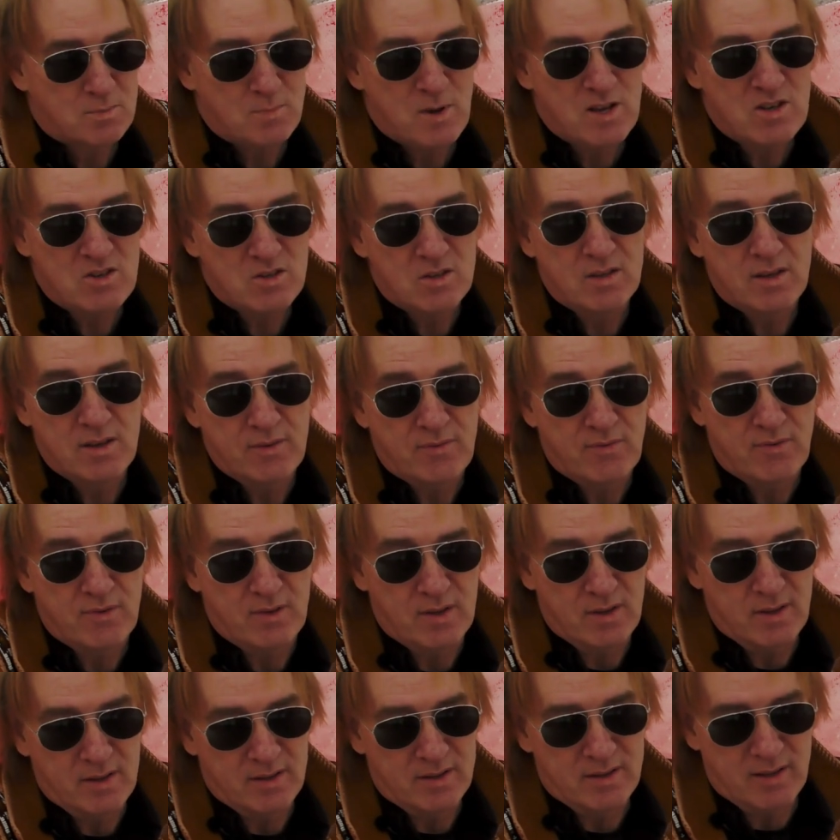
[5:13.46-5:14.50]
especially if
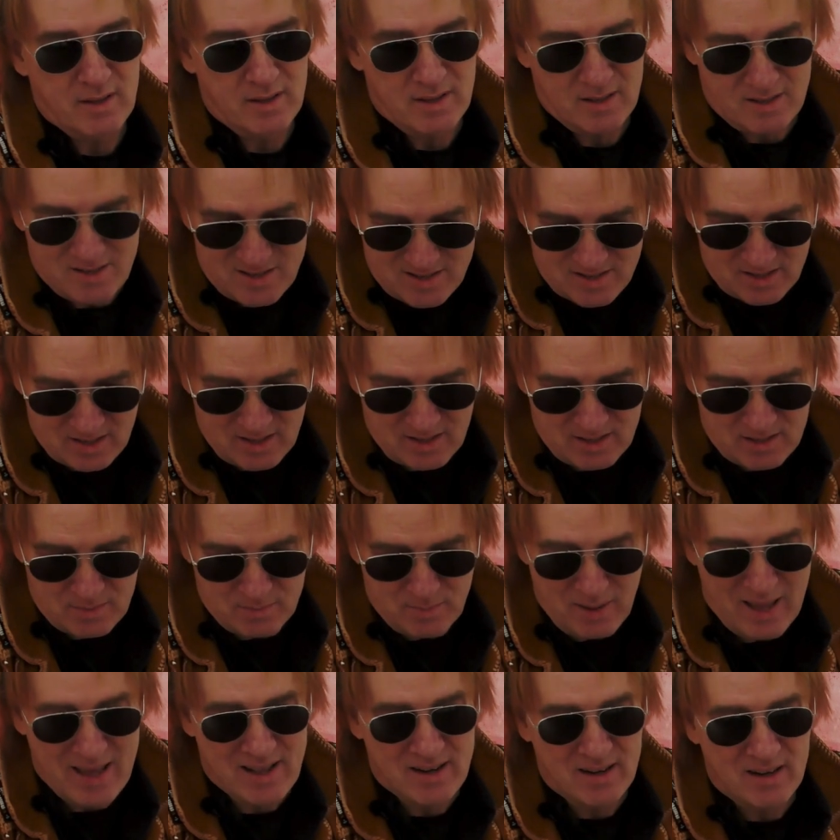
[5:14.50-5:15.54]
it's
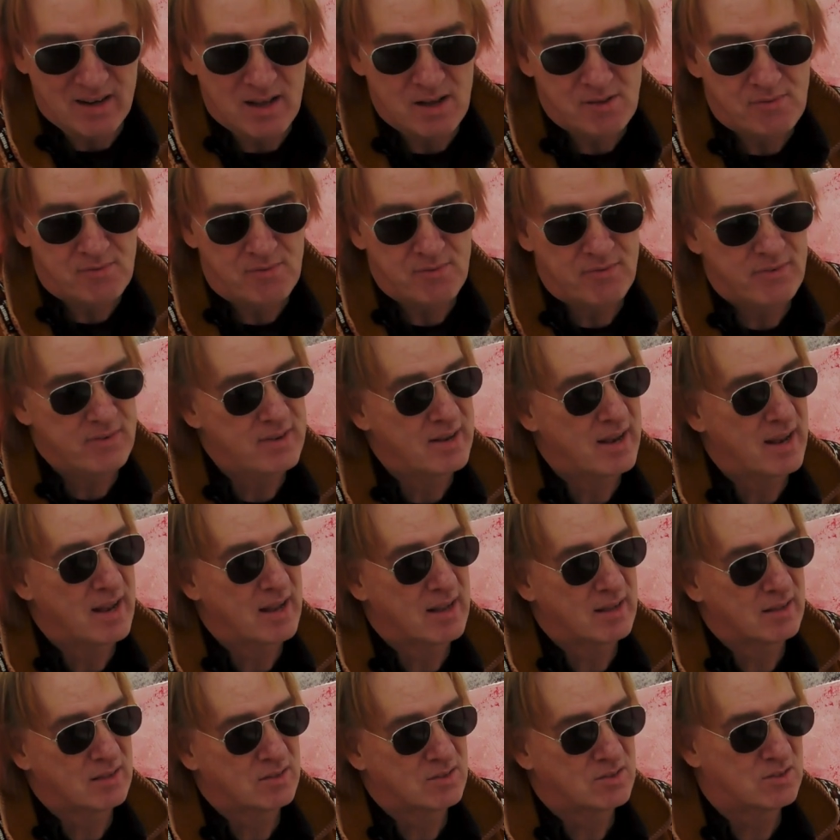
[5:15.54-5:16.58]
bad enough if it
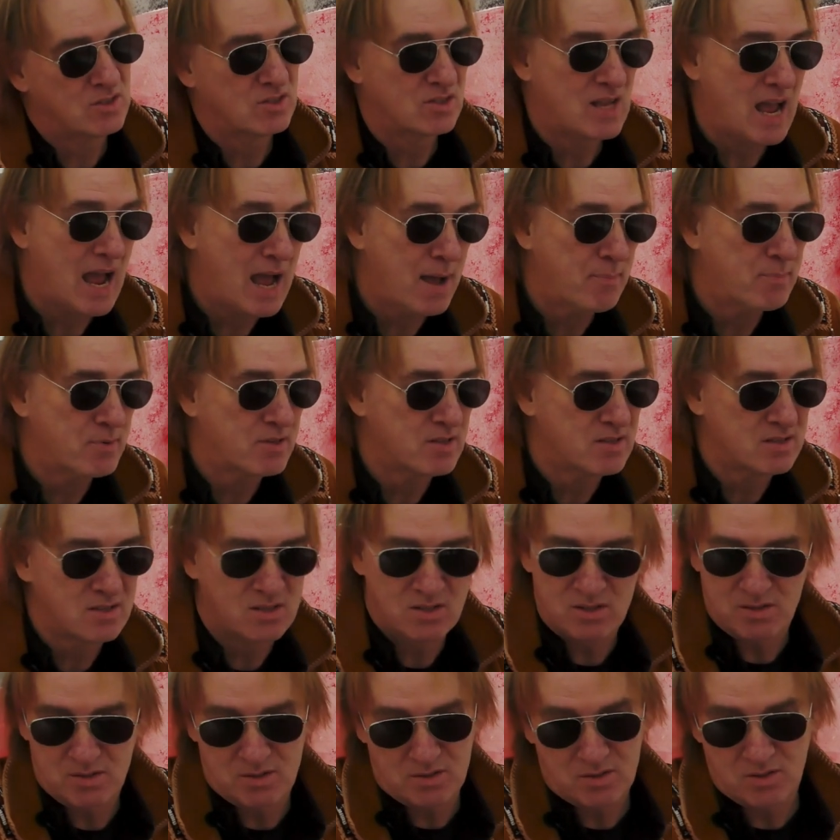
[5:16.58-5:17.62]
just
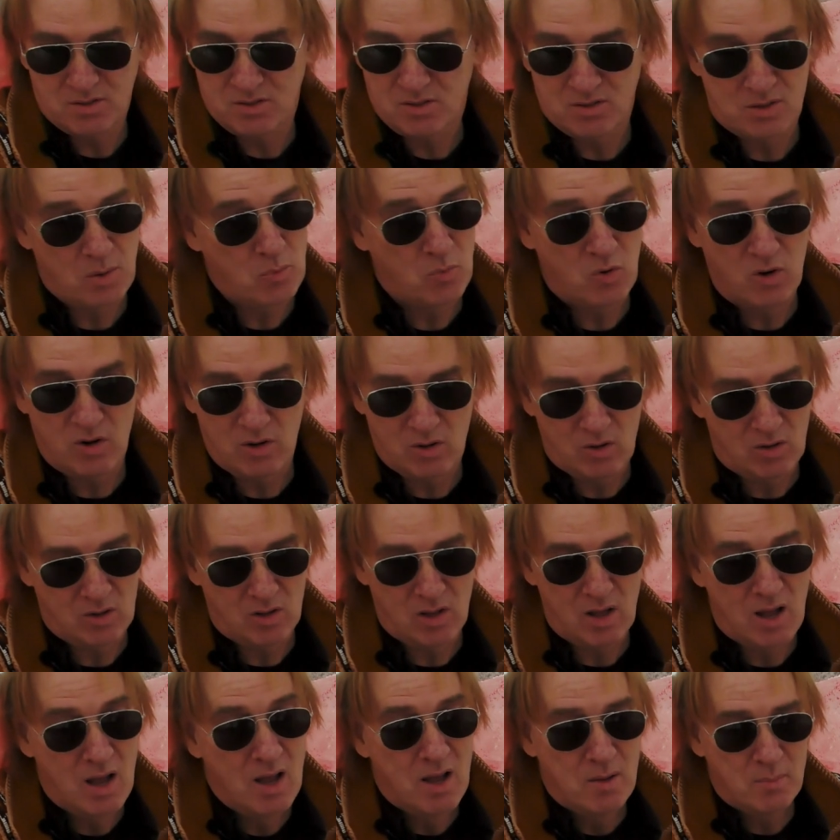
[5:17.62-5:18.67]
happens somewhere along
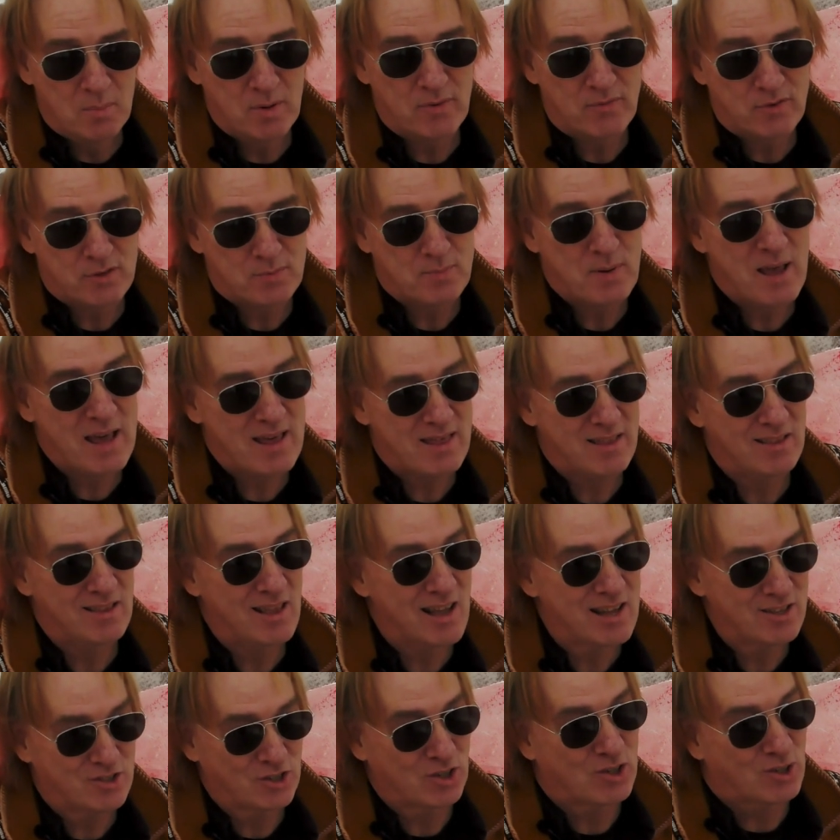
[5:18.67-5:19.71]
the line. But if it's
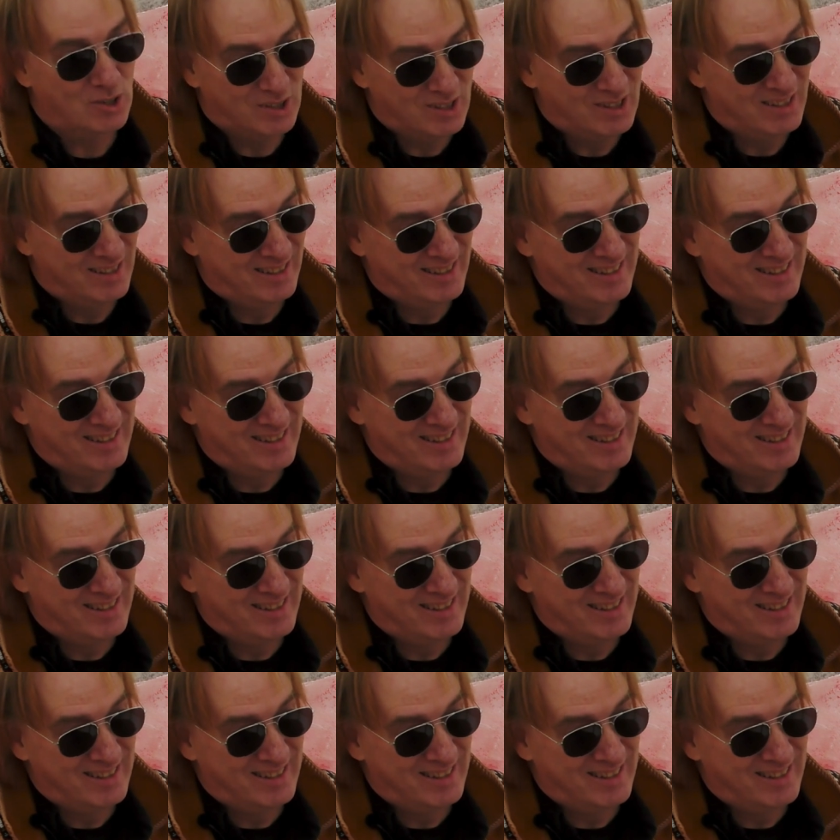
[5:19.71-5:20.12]
pathological,